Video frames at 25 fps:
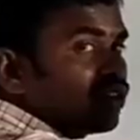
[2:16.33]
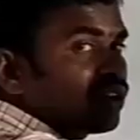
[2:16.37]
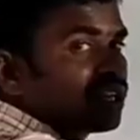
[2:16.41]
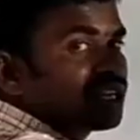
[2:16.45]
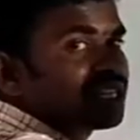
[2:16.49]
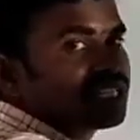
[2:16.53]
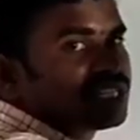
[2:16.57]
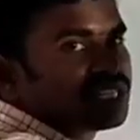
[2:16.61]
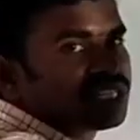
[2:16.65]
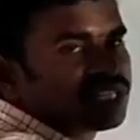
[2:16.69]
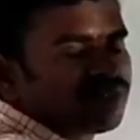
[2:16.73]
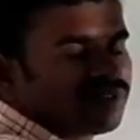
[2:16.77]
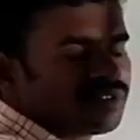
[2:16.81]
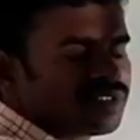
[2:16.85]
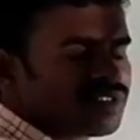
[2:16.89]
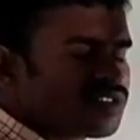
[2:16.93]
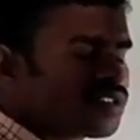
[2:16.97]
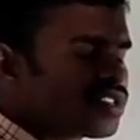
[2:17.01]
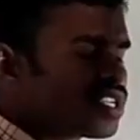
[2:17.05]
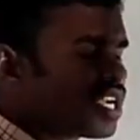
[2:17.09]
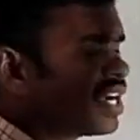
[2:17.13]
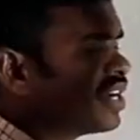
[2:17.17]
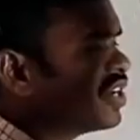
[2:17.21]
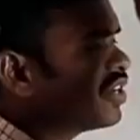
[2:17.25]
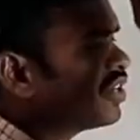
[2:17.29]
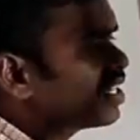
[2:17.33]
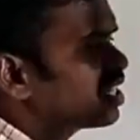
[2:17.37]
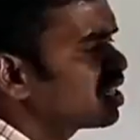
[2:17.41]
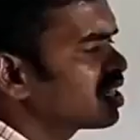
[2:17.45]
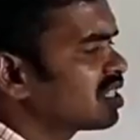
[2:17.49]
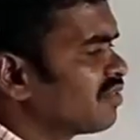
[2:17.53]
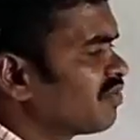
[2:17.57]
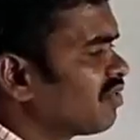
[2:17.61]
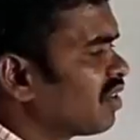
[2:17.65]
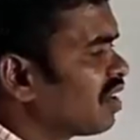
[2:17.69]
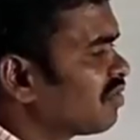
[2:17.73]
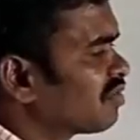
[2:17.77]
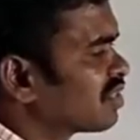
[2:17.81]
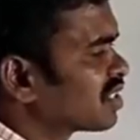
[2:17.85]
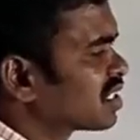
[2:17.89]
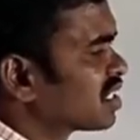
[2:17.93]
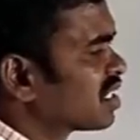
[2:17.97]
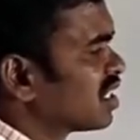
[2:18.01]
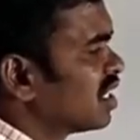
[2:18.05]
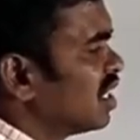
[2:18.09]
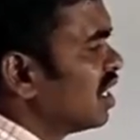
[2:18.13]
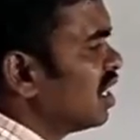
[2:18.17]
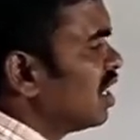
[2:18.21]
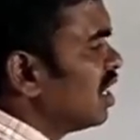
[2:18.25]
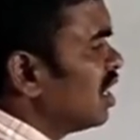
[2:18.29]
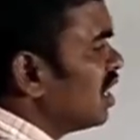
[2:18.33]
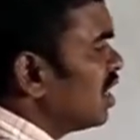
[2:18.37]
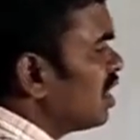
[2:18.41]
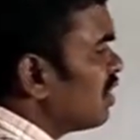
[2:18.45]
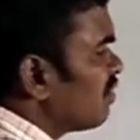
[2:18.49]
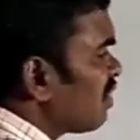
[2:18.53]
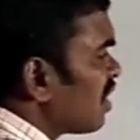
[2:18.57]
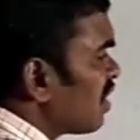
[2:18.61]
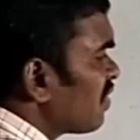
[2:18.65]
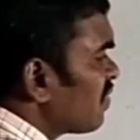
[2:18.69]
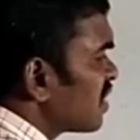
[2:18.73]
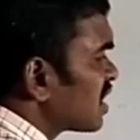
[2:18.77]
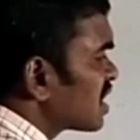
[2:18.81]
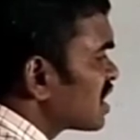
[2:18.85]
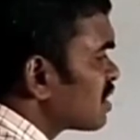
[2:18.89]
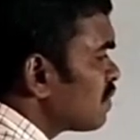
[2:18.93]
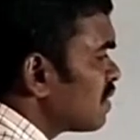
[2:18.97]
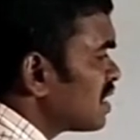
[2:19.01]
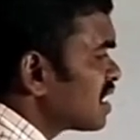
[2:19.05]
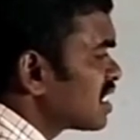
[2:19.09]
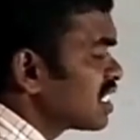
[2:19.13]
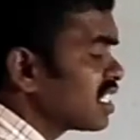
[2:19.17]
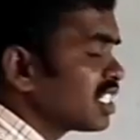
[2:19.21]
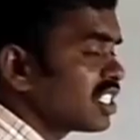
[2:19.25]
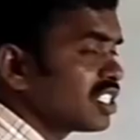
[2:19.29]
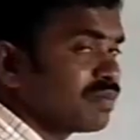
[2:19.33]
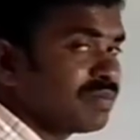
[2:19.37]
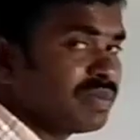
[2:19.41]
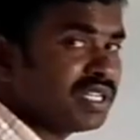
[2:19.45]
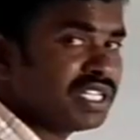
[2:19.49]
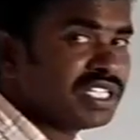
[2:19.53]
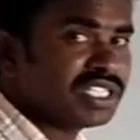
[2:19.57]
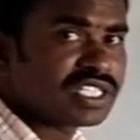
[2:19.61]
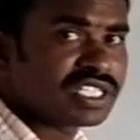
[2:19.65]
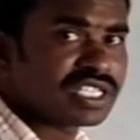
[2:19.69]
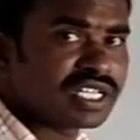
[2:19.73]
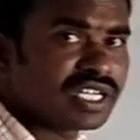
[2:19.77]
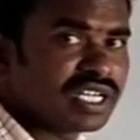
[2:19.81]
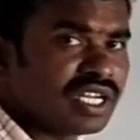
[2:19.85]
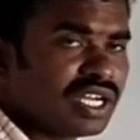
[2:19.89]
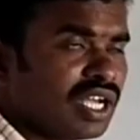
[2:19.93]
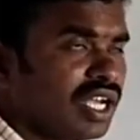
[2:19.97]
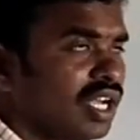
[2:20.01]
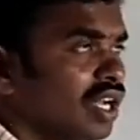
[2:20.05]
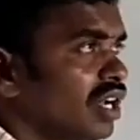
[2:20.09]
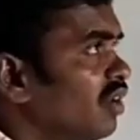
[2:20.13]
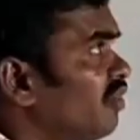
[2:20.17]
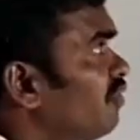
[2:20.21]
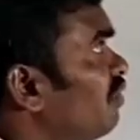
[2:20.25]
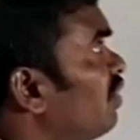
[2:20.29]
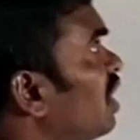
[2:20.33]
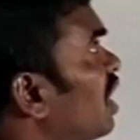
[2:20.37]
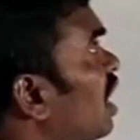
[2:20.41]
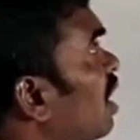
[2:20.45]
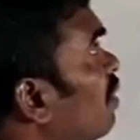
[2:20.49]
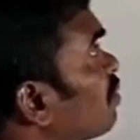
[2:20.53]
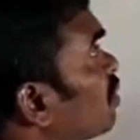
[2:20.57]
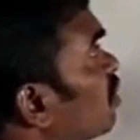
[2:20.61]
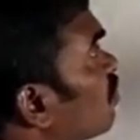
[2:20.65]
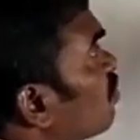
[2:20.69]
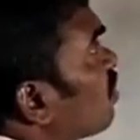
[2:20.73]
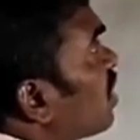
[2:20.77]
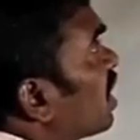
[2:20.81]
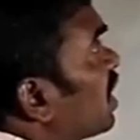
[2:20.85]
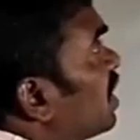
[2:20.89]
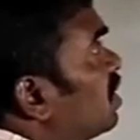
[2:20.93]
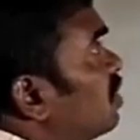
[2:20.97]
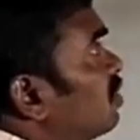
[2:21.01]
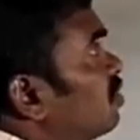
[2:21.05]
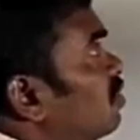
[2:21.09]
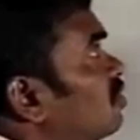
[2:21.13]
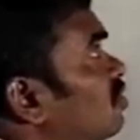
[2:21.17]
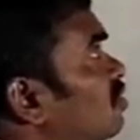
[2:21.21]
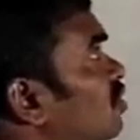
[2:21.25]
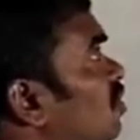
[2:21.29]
2x is given, so sin 2x f of x. F of x plus h means we have to find out.